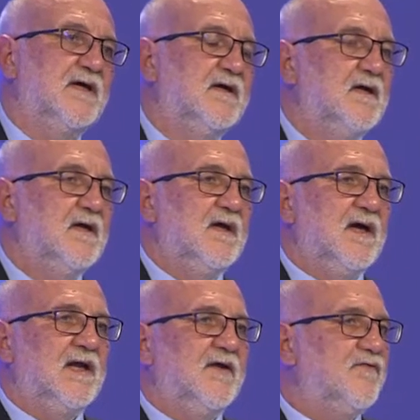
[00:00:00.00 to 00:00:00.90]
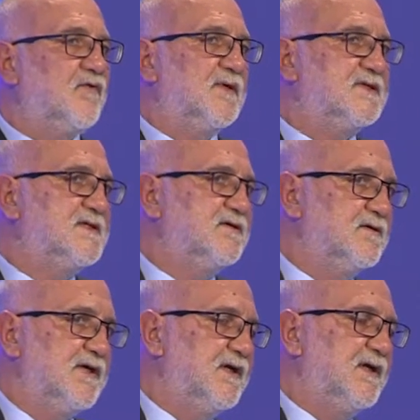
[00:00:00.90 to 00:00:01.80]
This resistance
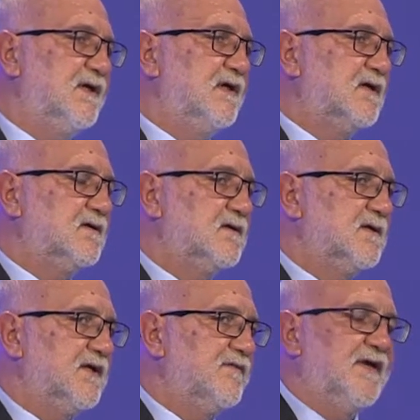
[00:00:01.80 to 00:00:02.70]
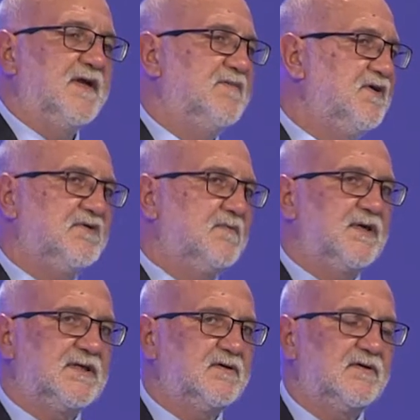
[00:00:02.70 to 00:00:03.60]
is due
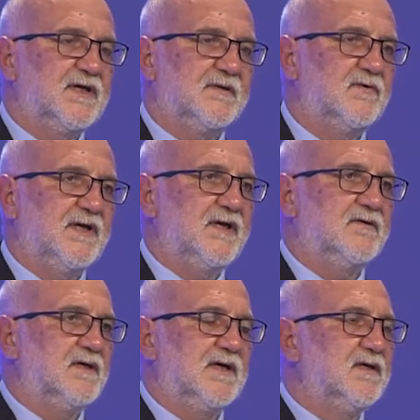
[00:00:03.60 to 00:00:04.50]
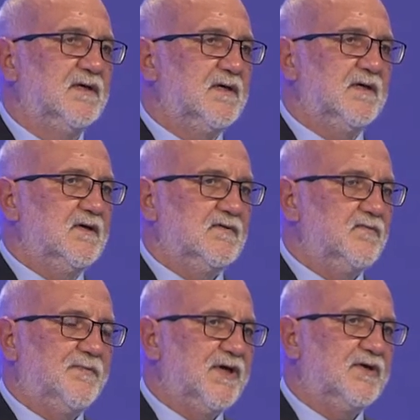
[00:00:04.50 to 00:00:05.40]
to the fact that a
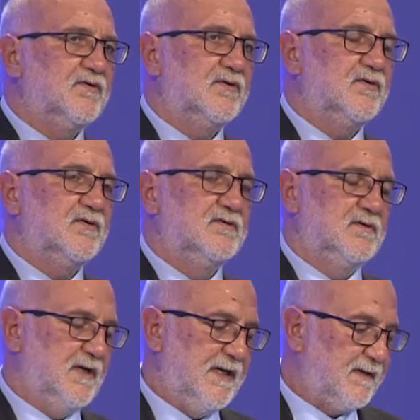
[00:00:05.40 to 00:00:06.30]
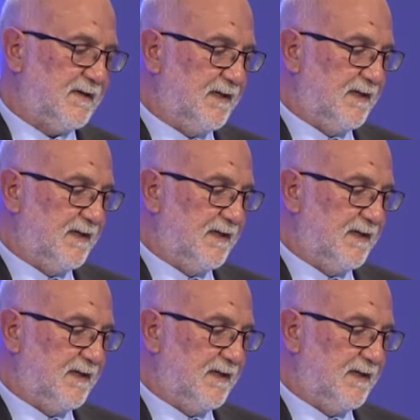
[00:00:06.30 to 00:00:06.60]
specific molecule,